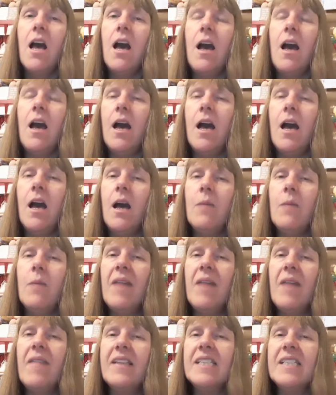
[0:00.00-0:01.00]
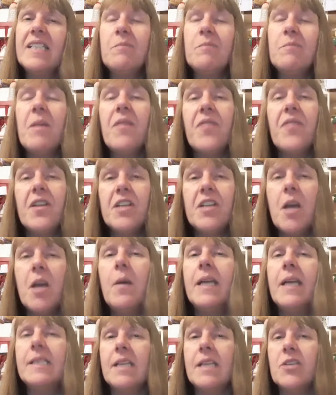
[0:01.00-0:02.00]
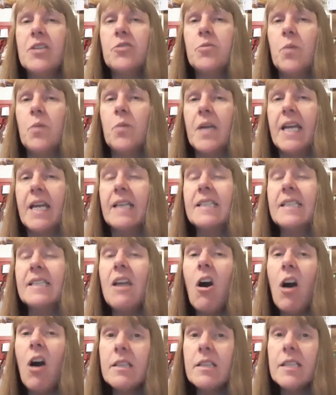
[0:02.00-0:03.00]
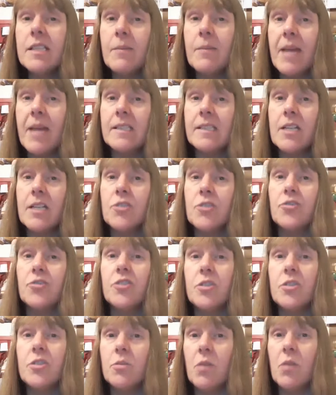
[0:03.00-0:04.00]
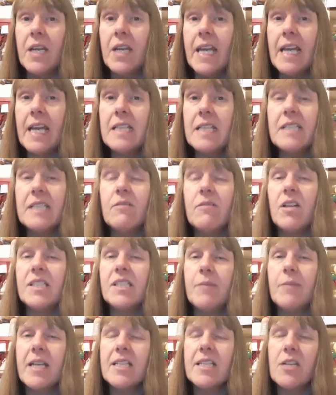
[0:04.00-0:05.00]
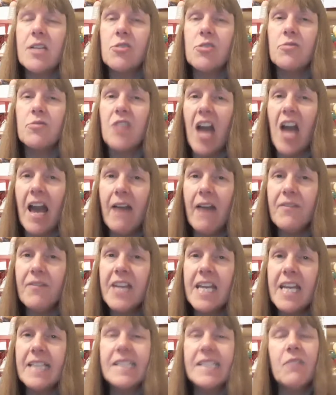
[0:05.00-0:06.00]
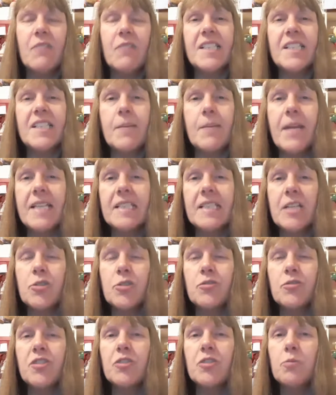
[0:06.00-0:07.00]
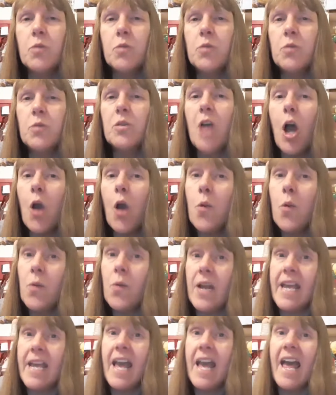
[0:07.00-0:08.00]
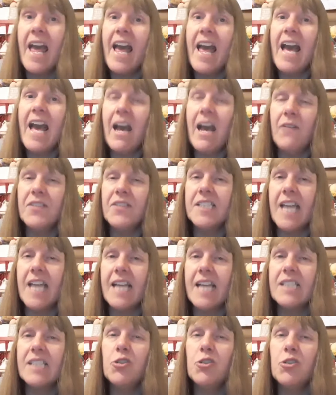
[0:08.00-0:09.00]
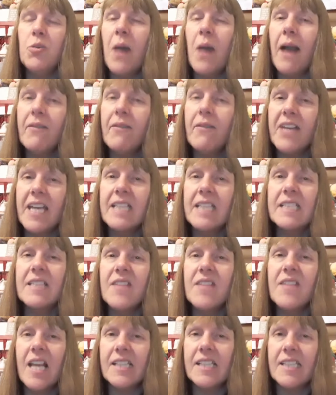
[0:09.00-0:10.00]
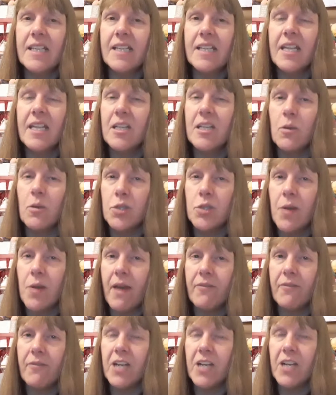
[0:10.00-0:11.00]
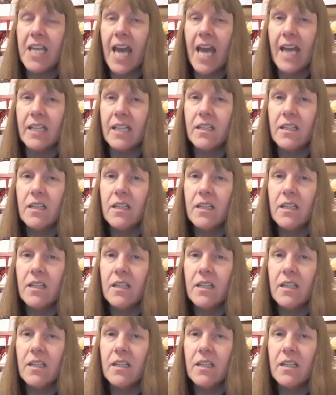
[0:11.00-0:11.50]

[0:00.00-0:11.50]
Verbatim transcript: And there's this myth that no asexuals want kids. There are some asexuals that do want kids. There are some asexuals that have kids. There are some asexuals that will only have sex to have kids, and that's it, and they don't do it ever again.